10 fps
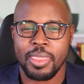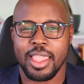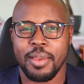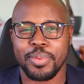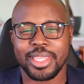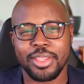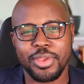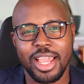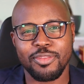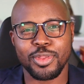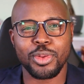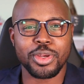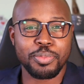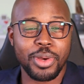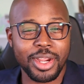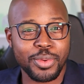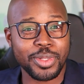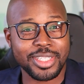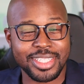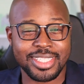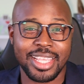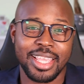But then you have Lorne Park, which is,